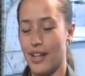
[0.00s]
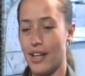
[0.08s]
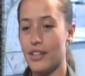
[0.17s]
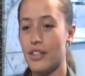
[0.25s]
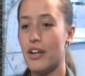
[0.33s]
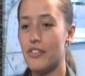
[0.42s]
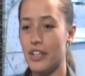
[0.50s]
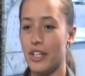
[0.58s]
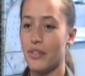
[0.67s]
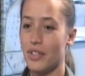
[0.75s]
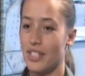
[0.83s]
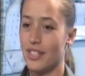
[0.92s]
I love
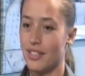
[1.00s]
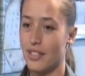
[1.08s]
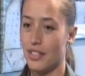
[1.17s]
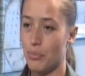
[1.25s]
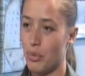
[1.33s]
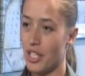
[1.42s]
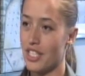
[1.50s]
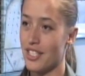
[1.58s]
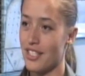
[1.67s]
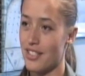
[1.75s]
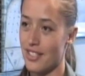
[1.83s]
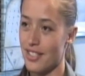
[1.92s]
it when the
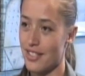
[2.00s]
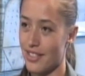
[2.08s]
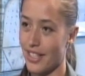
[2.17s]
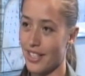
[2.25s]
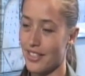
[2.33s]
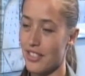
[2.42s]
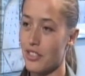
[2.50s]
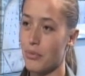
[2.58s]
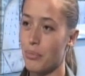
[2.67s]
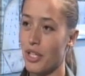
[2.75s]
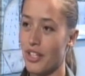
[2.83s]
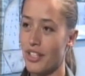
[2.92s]
preciousness like
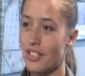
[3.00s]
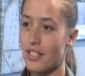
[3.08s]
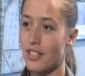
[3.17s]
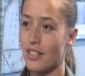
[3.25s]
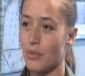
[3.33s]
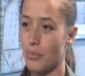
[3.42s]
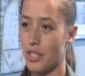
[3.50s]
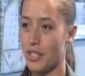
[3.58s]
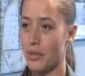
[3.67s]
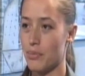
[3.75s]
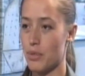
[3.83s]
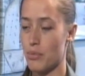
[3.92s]
disappears and it
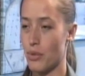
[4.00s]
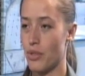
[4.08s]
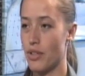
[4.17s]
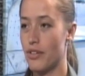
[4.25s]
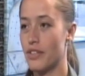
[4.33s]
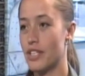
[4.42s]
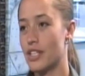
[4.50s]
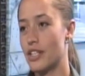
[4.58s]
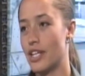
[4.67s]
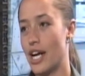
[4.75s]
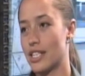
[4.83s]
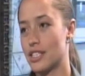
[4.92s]
becomes more of an
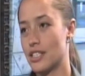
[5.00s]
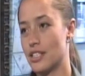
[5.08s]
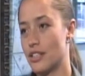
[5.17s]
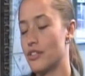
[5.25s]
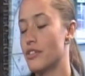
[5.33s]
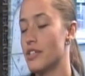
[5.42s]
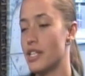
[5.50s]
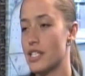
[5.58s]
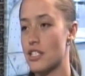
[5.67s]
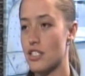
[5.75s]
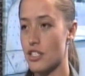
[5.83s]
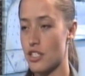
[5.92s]
interaction and a
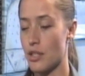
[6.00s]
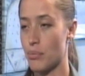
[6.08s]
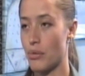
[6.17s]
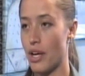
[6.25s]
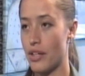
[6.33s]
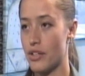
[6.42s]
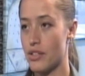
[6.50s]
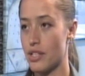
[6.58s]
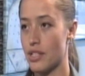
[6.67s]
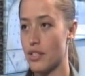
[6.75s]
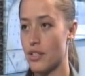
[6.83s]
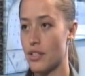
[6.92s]
relationship rather
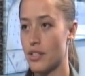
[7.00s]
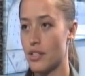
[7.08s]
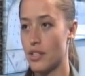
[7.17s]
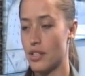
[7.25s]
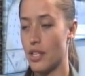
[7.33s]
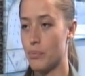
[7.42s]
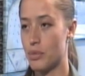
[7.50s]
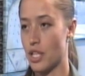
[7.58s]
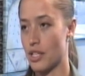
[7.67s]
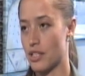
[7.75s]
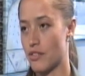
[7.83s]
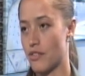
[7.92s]
than
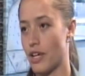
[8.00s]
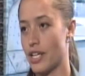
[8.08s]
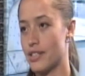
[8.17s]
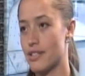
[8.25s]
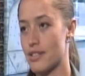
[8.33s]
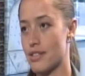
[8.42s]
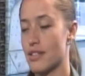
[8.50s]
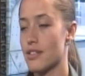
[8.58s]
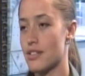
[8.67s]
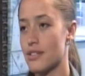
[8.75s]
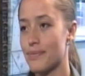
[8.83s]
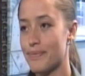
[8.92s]
objectified
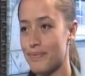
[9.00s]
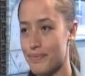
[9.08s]
distance.